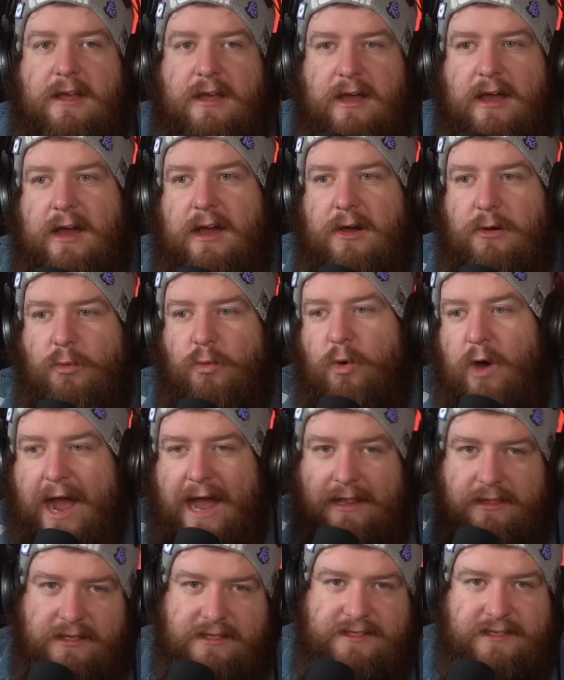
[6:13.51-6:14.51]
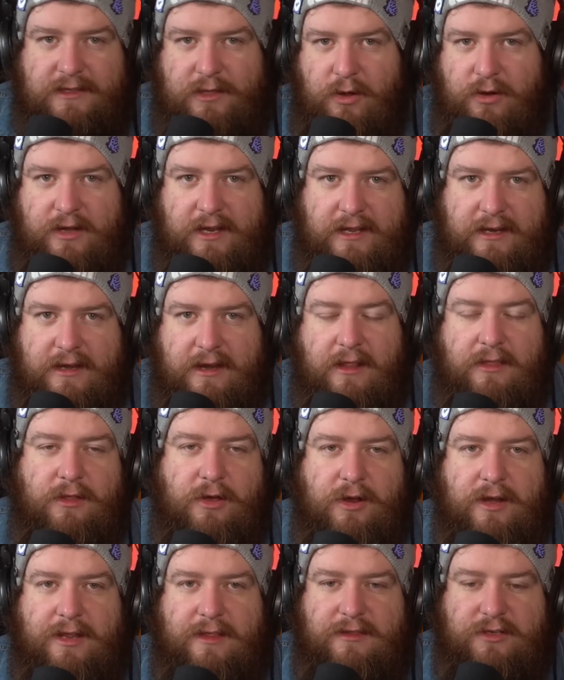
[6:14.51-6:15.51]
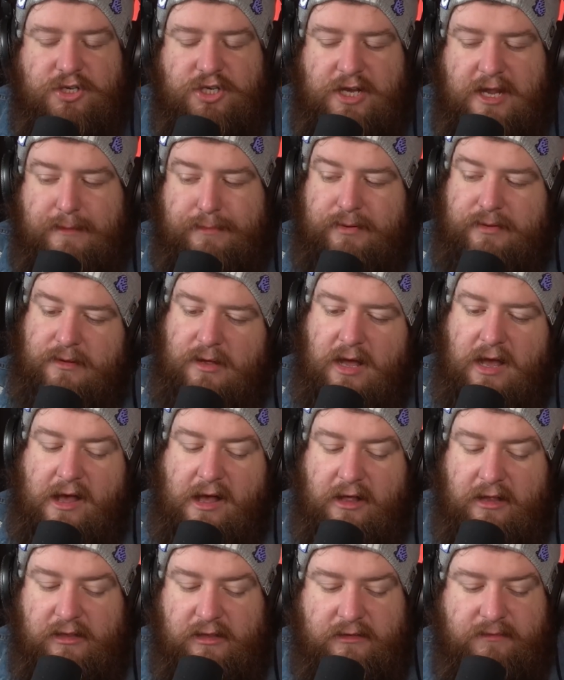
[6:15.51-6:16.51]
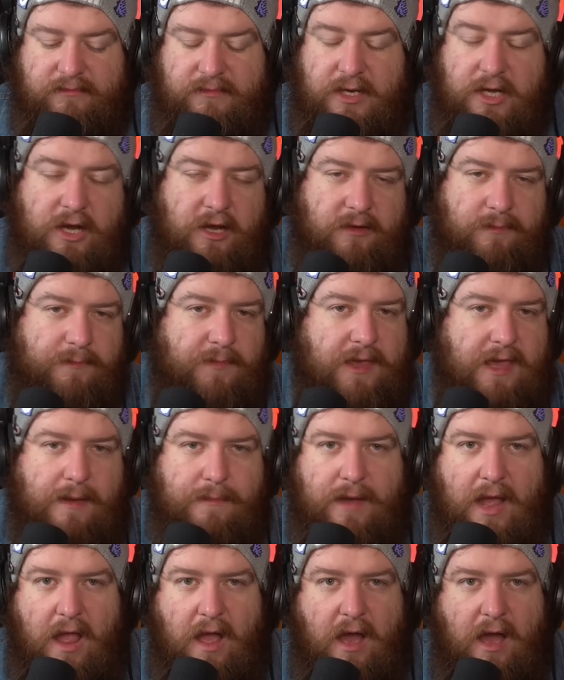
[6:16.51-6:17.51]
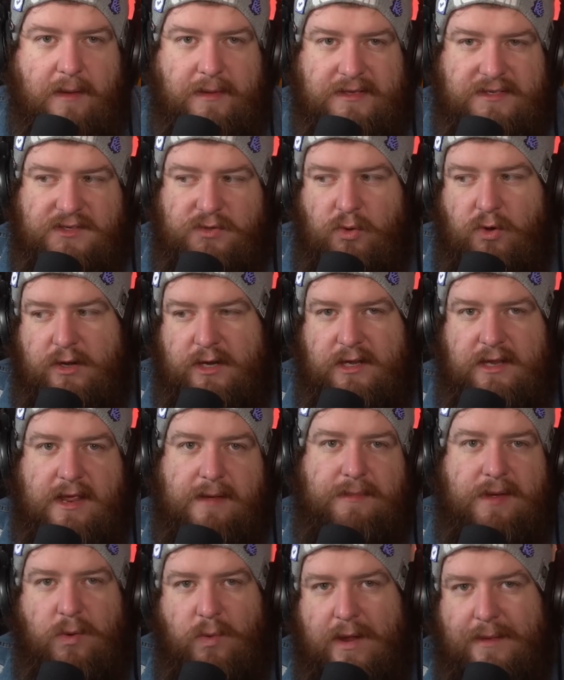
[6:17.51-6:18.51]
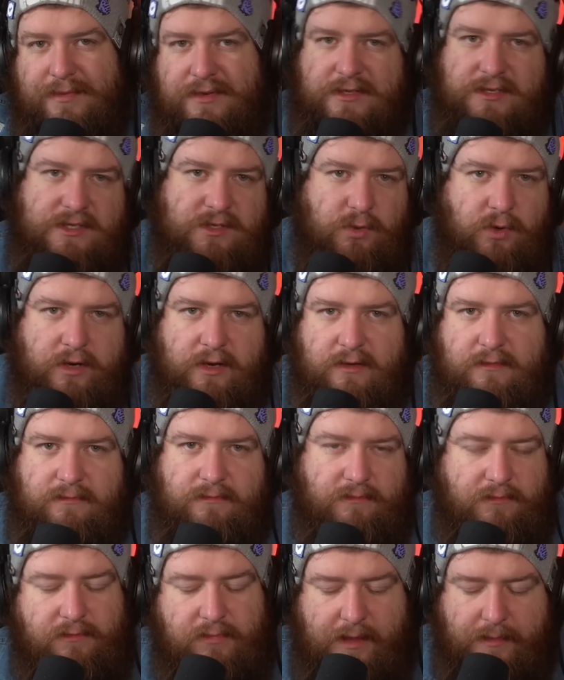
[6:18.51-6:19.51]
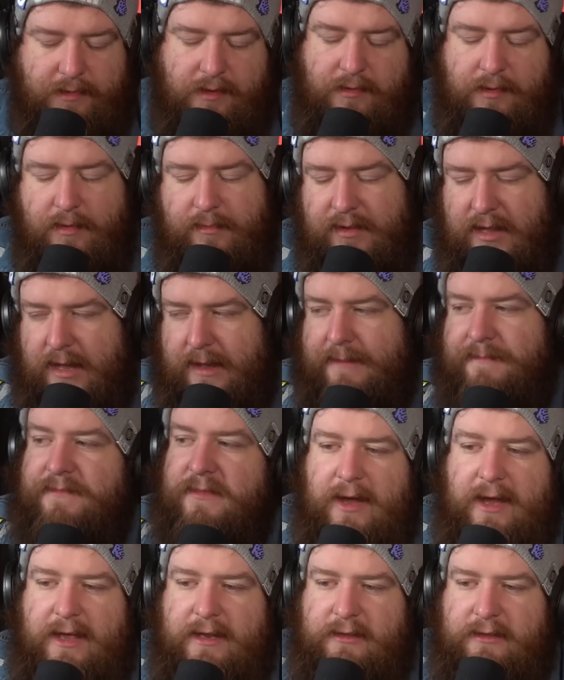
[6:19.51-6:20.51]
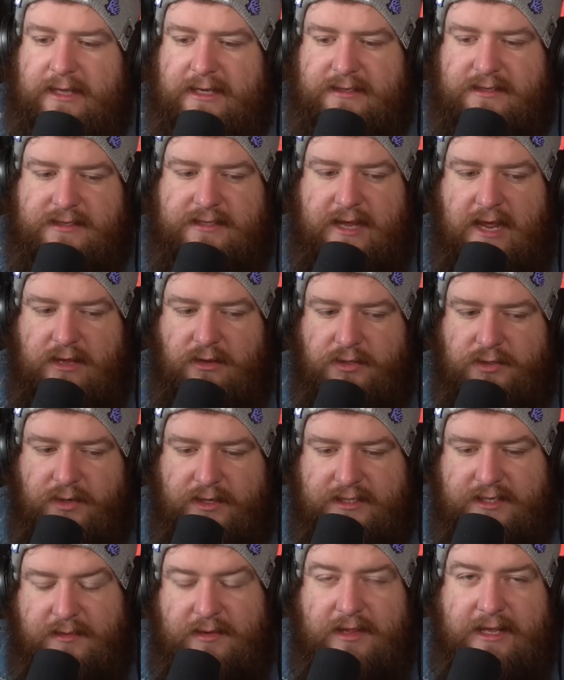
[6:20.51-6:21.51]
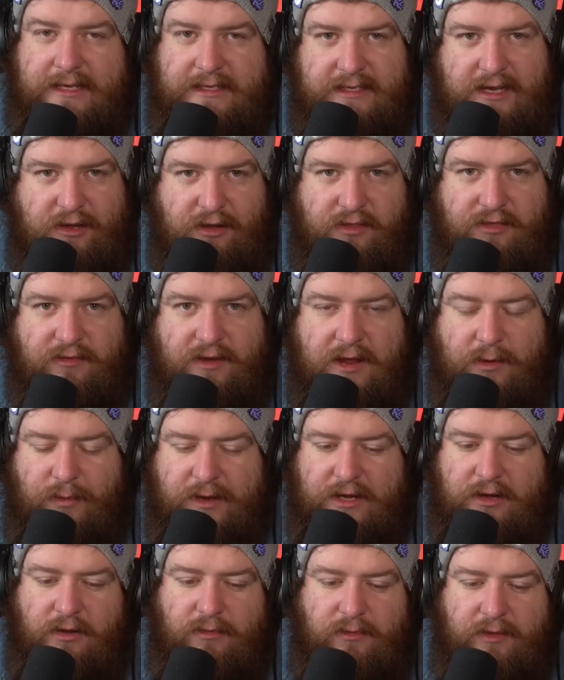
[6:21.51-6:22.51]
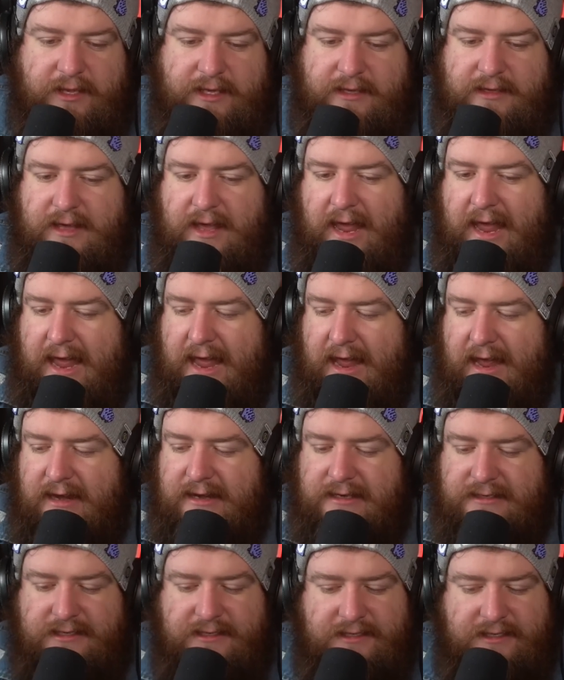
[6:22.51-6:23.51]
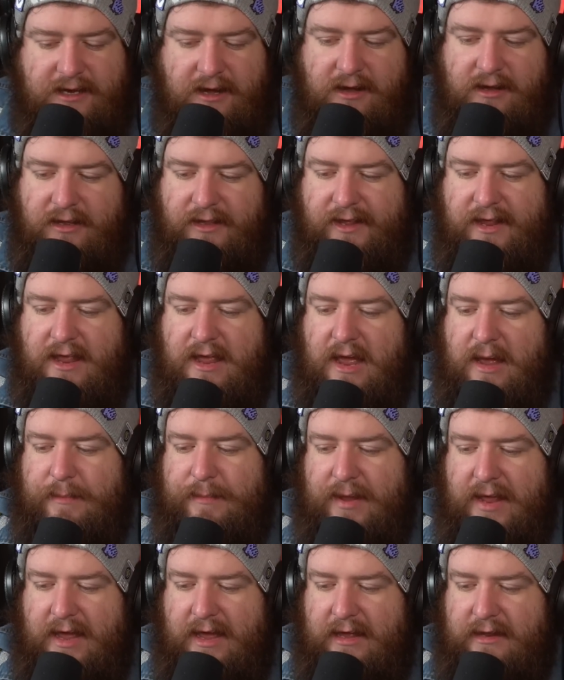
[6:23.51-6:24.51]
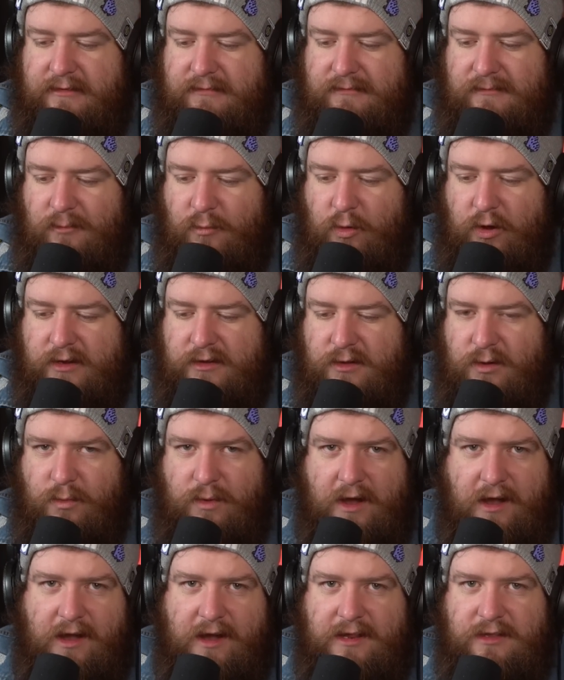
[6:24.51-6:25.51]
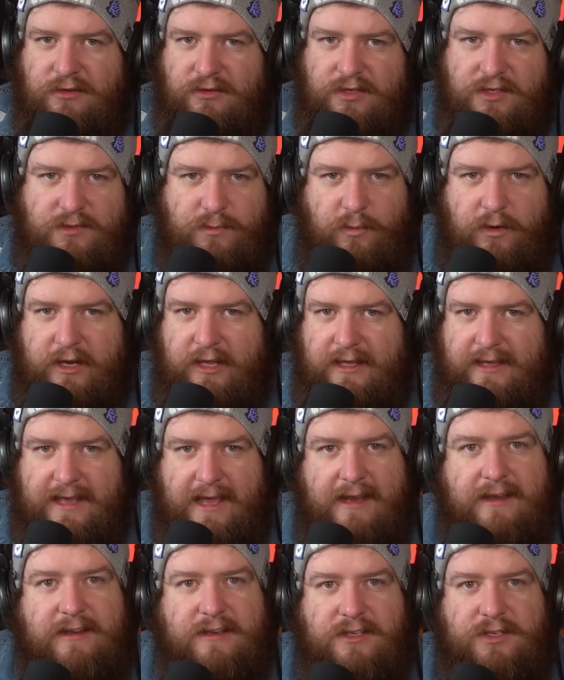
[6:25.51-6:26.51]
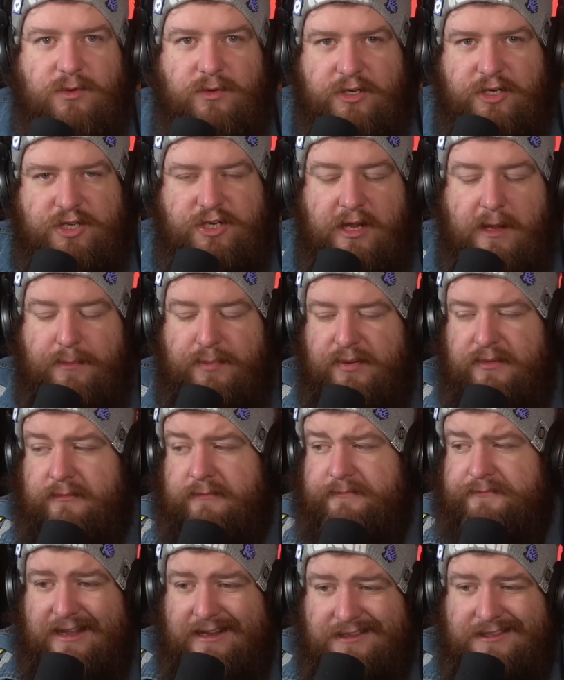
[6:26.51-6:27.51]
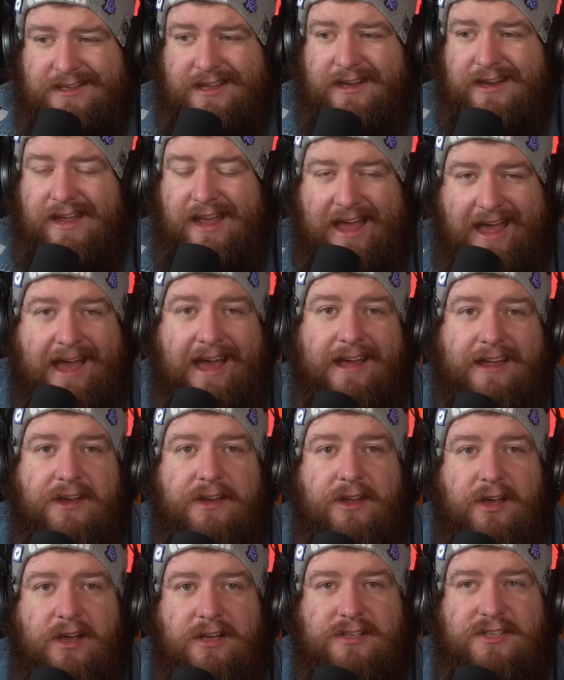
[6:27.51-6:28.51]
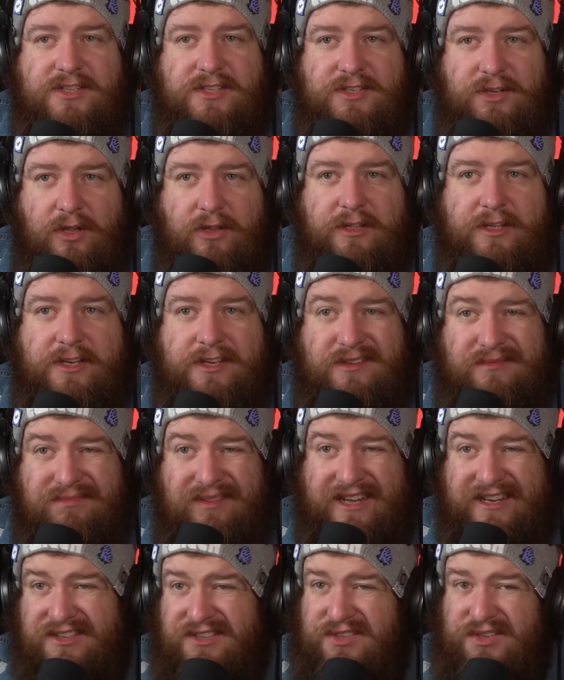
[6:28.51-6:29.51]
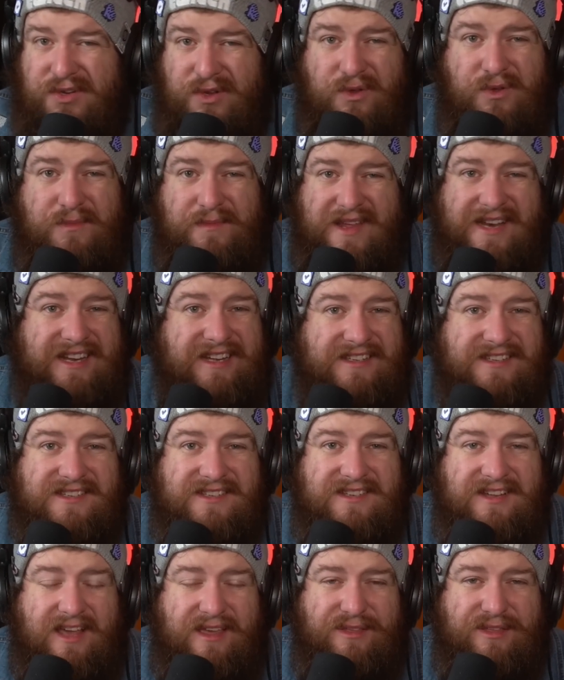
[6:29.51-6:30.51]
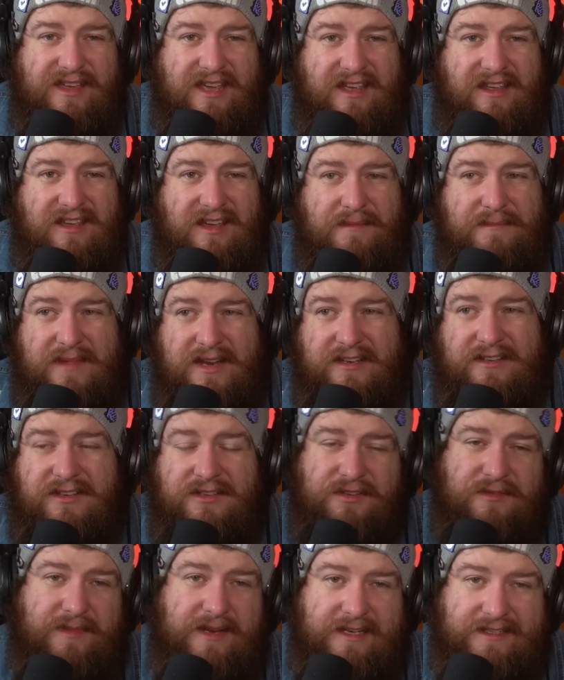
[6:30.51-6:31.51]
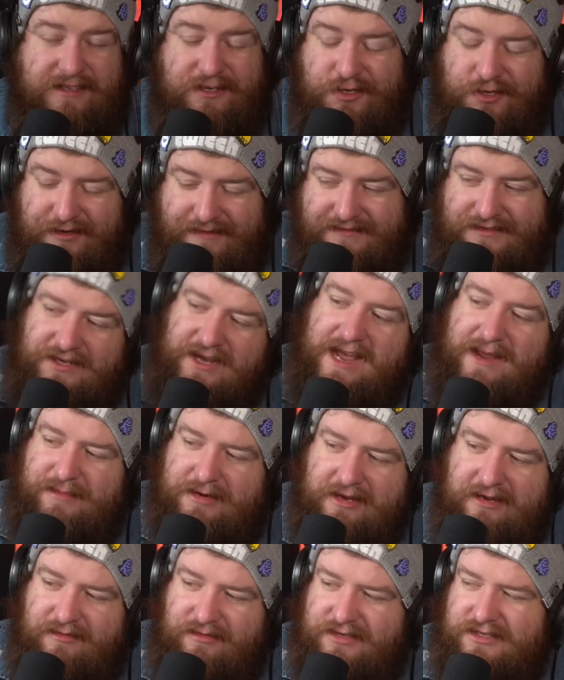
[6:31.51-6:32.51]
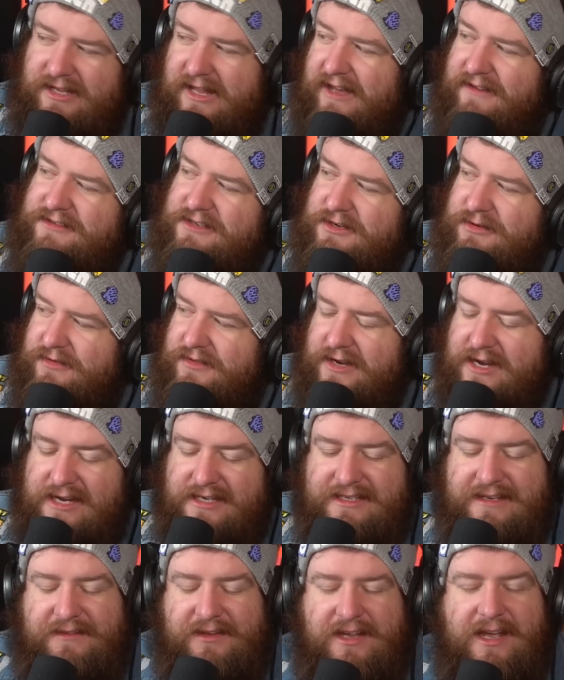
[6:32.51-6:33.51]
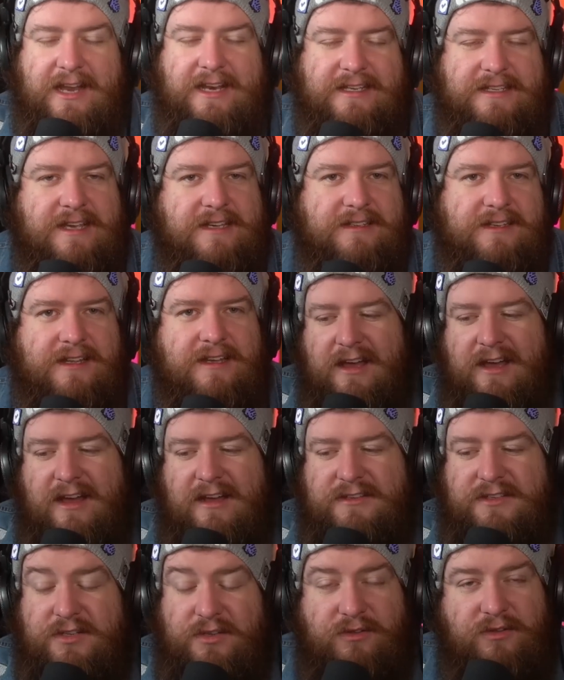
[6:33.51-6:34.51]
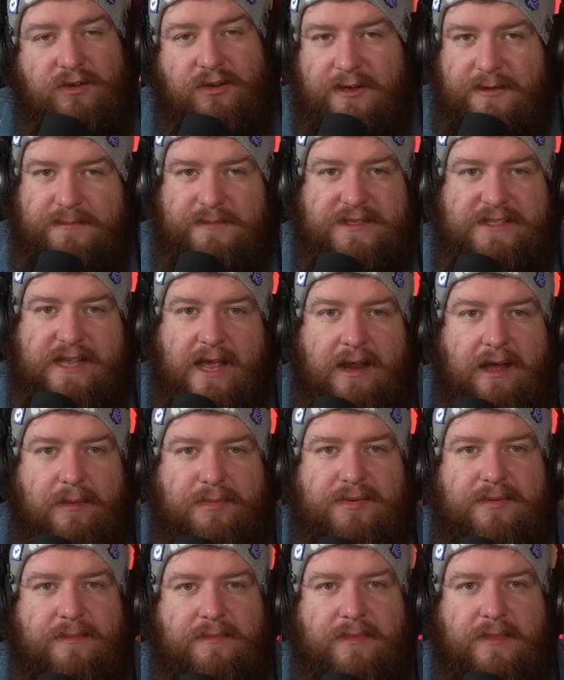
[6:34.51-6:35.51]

While it's loading and unloading the ship, I'll, you know, get my armor sorted, get my weapons sorted, blah, blah, blah, blah. But let's say you're doing something like Xenothreat, where you don't really care necessarily about what you're wearing. You just want to get into a ship. It's going to add a solid, like, 2 minutes, I think. 1 minute to 2 minutes. I should have timed it, which I'll have to do in the next Evocati test, to your setup.